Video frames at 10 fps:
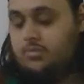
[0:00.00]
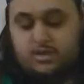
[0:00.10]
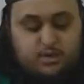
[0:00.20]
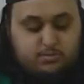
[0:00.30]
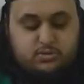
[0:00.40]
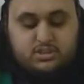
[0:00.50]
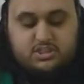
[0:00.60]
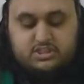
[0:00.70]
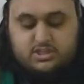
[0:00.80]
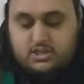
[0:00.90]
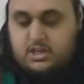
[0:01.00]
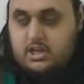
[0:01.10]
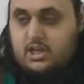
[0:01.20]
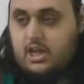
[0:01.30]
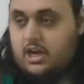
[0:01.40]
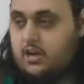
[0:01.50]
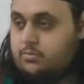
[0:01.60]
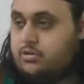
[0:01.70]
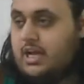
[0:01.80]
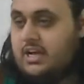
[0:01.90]
meaning up to the wrist and
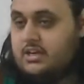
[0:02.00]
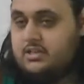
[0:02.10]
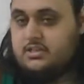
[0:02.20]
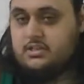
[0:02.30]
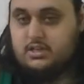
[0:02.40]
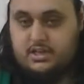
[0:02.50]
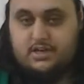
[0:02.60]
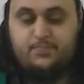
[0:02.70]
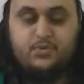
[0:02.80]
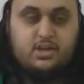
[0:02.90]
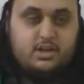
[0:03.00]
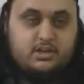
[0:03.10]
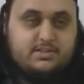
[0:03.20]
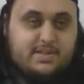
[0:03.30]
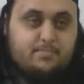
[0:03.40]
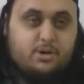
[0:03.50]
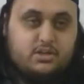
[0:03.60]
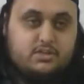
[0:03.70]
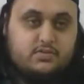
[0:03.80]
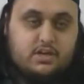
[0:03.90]
up to the ankles. Yeah, them
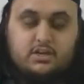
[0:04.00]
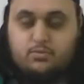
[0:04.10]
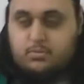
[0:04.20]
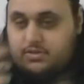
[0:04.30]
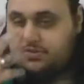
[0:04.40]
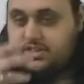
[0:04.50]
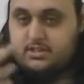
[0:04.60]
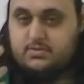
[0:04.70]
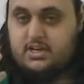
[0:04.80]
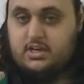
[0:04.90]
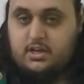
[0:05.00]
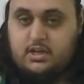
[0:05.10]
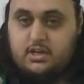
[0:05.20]
parts of and the woman's face as well.